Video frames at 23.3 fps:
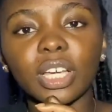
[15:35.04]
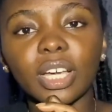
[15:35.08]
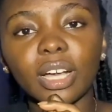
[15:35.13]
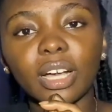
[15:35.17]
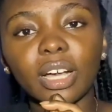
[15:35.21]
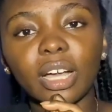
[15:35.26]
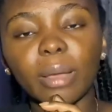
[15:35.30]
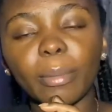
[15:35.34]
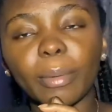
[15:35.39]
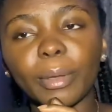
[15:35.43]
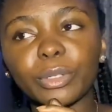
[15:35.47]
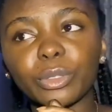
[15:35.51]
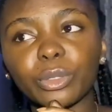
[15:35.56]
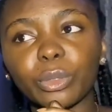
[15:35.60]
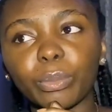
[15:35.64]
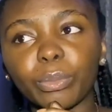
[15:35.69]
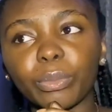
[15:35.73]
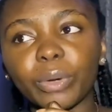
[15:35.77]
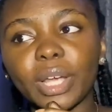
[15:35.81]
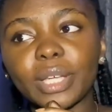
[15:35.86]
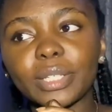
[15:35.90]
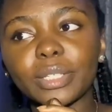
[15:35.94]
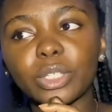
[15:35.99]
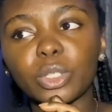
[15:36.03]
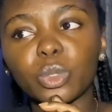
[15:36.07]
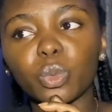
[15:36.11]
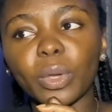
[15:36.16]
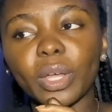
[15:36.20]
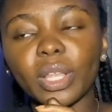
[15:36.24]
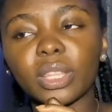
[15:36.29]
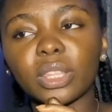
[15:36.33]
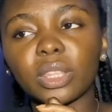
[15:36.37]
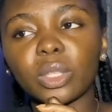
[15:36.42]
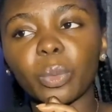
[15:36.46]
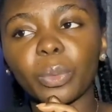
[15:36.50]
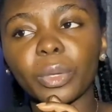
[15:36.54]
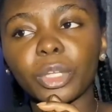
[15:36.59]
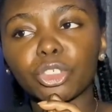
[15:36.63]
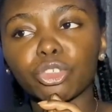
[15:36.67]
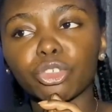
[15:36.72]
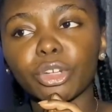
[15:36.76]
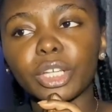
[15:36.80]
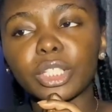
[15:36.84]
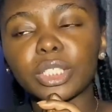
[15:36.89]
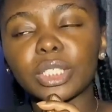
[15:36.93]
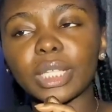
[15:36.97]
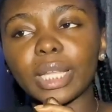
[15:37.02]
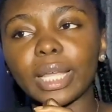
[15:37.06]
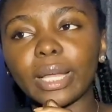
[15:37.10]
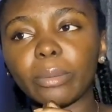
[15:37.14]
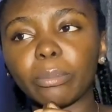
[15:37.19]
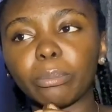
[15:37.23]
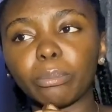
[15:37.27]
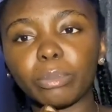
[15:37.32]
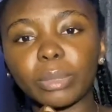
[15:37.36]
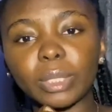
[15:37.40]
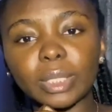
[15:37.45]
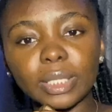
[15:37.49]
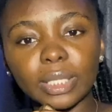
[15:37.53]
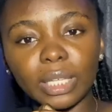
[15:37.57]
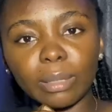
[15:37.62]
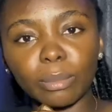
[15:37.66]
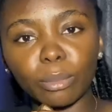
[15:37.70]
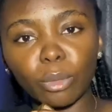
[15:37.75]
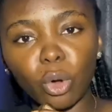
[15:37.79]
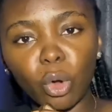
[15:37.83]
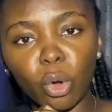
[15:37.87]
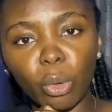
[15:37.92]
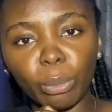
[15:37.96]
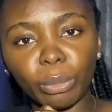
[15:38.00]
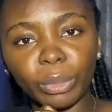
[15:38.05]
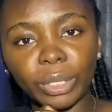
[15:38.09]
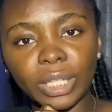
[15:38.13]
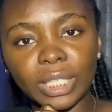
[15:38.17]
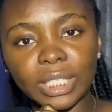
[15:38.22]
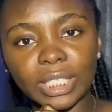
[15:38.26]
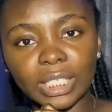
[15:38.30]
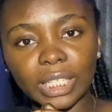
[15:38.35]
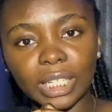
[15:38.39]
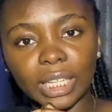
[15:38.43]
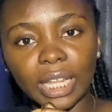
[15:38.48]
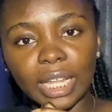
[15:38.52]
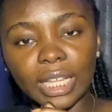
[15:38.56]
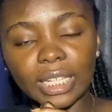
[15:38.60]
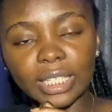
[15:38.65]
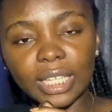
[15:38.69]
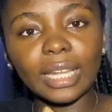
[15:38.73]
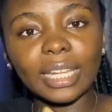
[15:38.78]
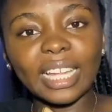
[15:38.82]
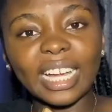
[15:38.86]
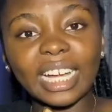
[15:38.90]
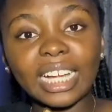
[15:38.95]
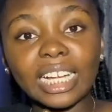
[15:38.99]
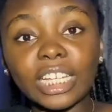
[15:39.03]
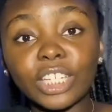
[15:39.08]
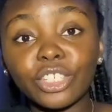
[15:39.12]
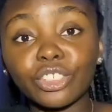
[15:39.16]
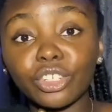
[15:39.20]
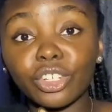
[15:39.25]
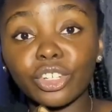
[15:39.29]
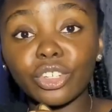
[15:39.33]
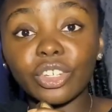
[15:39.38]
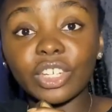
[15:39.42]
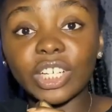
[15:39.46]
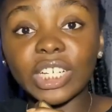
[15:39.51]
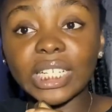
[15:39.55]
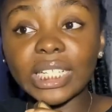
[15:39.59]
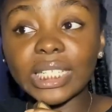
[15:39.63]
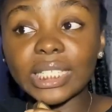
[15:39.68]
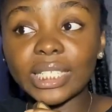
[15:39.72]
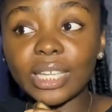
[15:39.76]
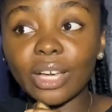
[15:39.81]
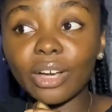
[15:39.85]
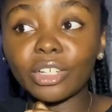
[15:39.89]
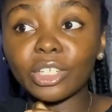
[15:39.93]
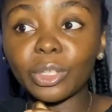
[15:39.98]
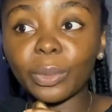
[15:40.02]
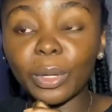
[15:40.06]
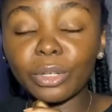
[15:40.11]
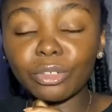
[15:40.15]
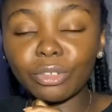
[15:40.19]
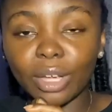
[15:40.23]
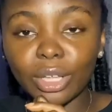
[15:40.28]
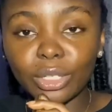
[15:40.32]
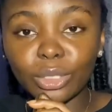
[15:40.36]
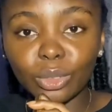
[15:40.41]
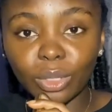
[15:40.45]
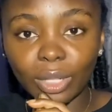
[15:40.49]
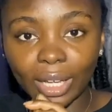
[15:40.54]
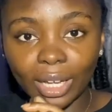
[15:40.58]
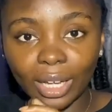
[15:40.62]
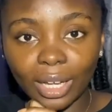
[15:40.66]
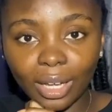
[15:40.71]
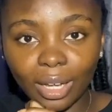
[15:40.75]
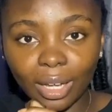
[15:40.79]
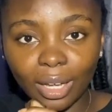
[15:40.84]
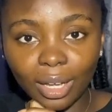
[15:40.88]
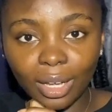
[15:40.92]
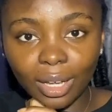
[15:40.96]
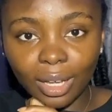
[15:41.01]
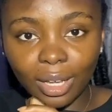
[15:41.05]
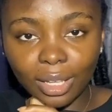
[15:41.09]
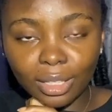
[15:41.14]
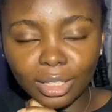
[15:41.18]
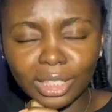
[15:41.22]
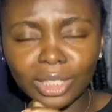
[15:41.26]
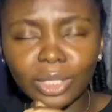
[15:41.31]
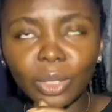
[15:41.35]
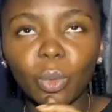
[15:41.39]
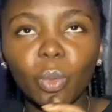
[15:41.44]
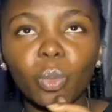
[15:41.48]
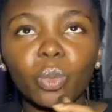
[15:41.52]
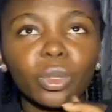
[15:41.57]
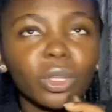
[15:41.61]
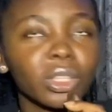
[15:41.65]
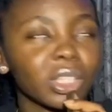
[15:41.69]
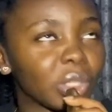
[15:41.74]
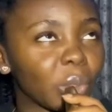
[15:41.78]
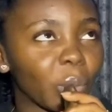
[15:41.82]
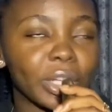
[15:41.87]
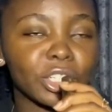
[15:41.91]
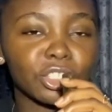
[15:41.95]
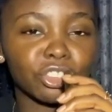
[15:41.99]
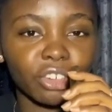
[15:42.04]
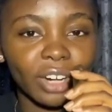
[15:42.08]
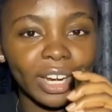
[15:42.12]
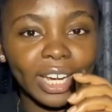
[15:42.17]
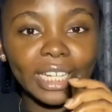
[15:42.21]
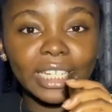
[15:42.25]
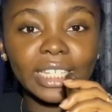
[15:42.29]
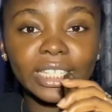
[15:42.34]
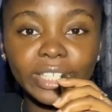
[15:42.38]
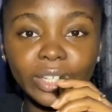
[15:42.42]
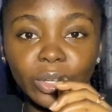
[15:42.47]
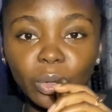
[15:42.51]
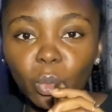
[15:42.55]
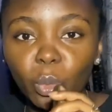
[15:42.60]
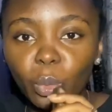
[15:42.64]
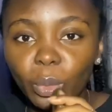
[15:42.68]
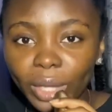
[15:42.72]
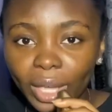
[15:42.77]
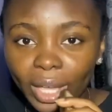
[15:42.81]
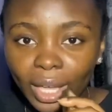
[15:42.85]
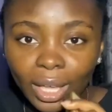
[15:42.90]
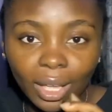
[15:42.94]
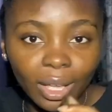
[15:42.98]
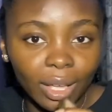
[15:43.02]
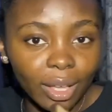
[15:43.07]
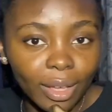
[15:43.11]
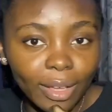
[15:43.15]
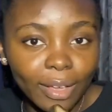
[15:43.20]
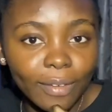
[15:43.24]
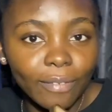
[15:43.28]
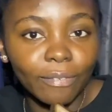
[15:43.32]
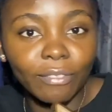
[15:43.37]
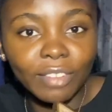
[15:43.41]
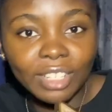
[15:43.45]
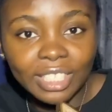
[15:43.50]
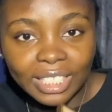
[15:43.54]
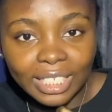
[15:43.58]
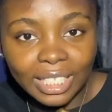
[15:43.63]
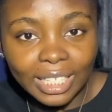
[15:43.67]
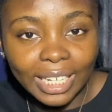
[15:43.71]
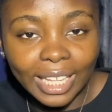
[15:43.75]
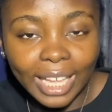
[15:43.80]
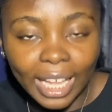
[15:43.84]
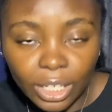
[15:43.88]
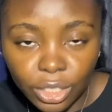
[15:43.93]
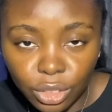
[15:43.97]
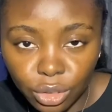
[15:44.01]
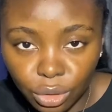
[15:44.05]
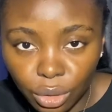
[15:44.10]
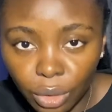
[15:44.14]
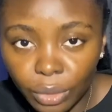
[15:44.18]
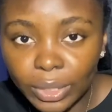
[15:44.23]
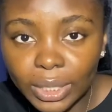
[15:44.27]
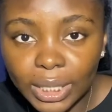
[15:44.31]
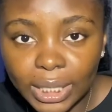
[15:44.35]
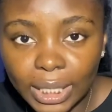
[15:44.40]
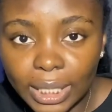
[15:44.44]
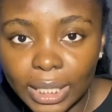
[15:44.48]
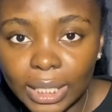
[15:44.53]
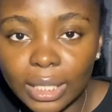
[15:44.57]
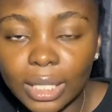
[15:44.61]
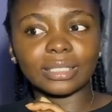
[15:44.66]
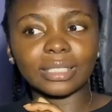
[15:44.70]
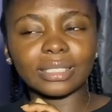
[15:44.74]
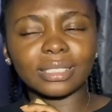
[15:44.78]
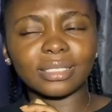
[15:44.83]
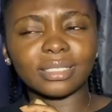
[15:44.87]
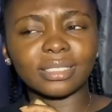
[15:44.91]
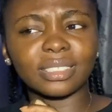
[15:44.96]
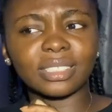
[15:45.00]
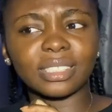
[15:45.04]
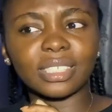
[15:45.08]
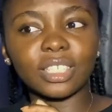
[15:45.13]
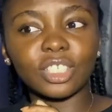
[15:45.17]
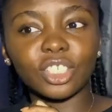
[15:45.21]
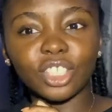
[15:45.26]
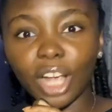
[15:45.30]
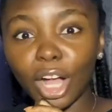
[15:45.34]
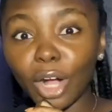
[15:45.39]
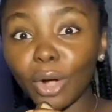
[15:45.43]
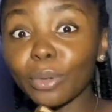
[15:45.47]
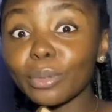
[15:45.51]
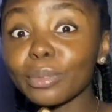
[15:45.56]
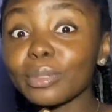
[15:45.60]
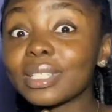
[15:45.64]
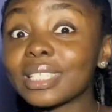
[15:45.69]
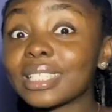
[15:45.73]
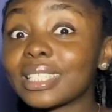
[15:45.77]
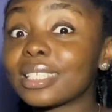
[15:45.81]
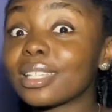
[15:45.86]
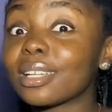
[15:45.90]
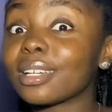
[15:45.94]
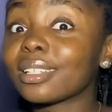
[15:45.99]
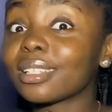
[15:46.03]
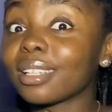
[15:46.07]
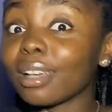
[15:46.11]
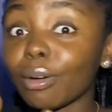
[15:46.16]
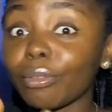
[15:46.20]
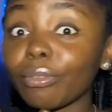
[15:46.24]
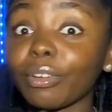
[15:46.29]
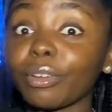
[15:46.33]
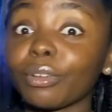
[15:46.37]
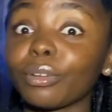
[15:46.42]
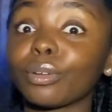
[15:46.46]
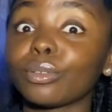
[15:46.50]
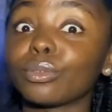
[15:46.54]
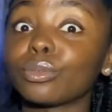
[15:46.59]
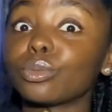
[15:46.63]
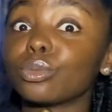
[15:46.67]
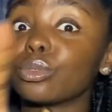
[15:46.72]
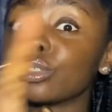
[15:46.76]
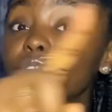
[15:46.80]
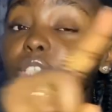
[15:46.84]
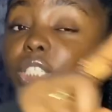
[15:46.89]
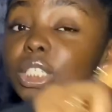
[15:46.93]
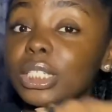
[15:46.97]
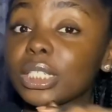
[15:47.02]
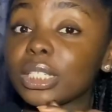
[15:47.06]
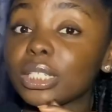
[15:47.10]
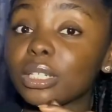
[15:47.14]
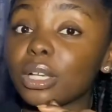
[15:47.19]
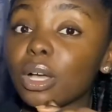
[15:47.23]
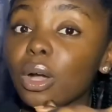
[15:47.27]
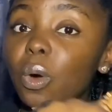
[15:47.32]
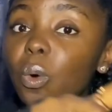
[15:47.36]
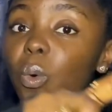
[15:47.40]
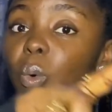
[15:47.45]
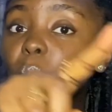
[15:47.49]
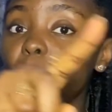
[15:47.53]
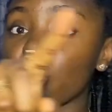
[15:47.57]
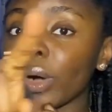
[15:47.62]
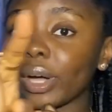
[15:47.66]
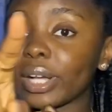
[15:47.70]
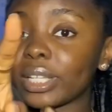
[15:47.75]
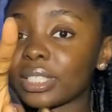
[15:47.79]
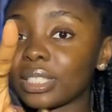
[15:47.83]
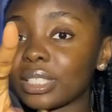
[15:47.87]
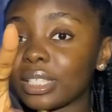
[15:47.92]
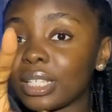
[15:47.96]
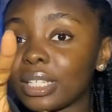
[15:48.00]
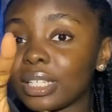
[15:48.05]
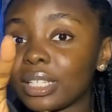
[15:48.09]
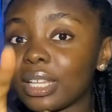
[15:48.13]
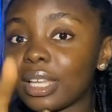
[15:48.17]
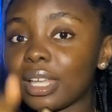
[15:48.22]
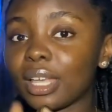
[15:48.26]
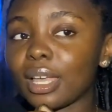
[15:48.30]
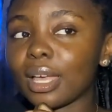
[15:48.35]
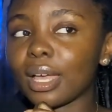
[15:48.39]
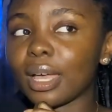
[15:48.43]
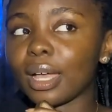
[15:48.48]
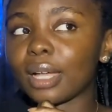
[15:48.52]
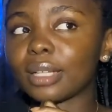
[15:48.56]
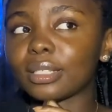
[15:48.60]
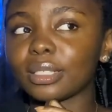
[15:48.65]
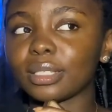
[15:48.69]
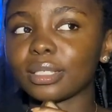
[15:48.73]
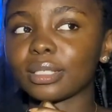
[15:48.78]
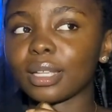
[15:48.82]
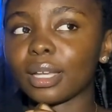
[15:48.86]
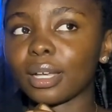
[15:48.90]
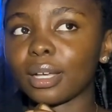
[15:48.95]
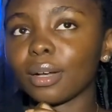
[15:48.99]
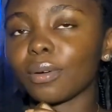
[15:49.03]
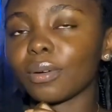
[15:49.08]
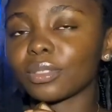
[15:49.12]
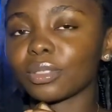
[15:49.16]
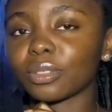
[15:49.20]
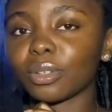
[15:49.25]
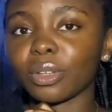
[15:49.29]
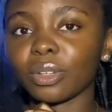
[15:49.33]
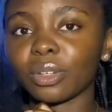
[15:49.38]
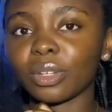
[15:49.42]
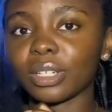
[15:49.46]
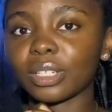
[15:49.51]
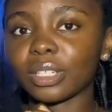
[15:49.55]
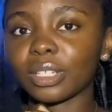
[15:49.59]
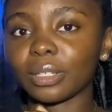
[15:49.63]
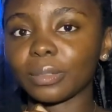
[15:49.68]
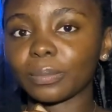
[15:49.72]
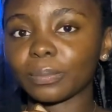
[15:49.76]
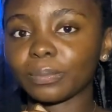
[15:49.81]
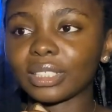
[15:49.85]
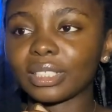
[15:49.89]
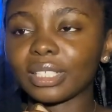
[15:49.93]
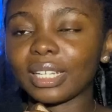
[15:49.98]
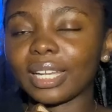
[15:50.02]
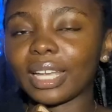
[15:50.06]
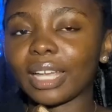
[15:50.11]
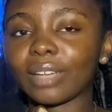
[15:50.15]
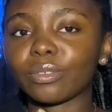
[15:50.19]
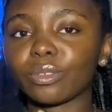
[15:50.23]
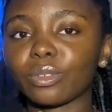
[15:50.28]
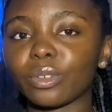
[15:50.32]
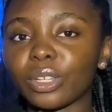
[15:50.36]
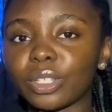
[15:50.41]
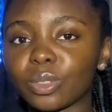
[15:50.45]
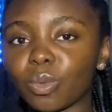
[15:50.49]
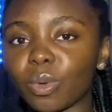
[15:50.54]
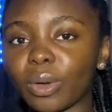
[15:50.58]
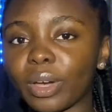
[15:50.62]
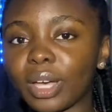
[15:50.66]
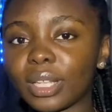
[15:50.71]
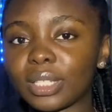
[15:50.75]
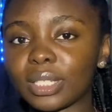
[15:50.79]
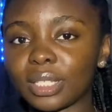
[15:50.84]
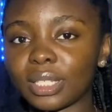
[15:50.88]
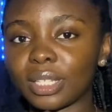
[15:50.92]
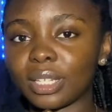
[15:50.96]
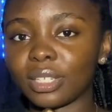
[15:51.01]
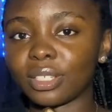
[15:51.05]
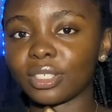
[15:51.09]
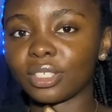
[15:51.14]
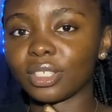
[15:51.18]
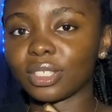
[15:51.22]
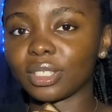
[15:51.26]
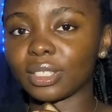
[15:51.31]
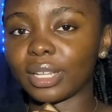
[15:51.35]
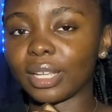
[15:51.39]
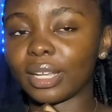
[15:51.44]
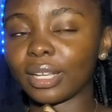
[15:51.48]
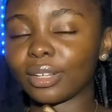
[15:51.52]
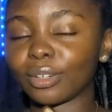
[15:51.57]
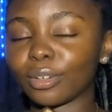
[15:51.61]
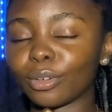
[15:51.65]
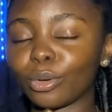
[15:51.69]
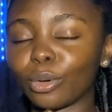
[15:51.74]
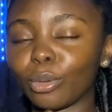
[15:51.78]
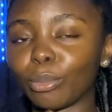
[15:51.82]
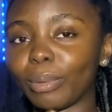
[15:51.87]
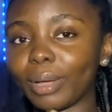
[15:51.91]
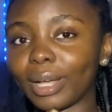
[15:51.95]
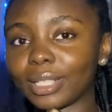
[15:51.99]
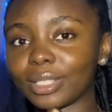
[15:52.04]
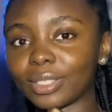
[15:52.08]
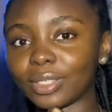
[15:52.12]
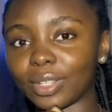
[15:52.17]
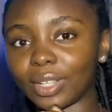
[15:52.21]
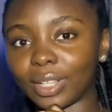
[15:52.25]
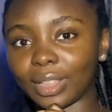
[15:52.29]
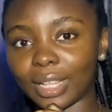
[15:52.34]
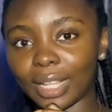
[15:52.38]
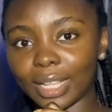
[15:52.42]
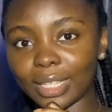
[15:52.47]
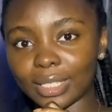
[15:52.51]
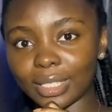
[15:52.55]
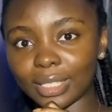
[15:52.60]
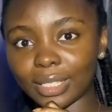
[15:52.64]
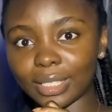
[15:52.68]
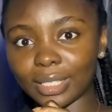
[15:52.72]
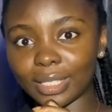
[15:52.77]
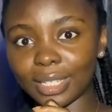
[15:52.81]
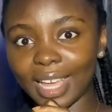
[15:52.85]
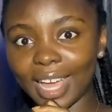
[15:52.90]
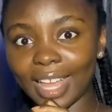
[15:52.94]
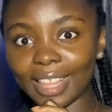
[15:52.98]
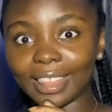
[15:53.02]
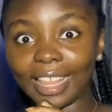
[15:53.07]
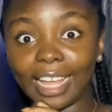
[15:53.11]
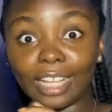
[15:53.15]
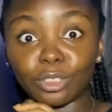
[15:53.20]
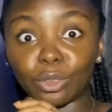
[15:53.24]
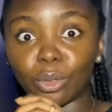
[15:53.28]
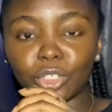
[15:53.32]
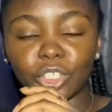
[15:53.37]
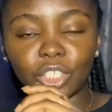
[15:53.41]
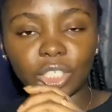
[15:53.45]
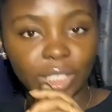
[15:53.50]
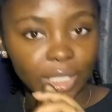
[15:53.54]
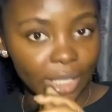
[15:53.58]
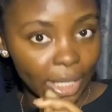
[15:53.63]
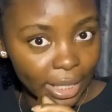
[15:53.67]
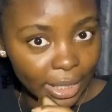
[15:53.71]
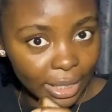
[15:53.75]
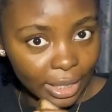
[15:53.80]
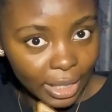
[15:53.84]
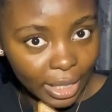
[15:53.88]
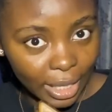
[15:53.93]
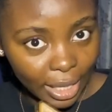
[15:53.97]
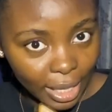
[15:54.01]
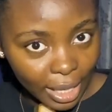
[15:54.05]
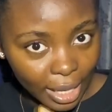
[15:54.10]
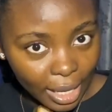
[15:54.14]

Kanga by surprise is when they were trying to like beat him up in his class. Like literally you can tell they were trying to like they not they were trying, they were physically assaulting the teacher who is the girlfriend of Wujin walks in and she's like, What's going on here? And like everyone is quiet and then she's like, Oh, back to your class. And that's what she says.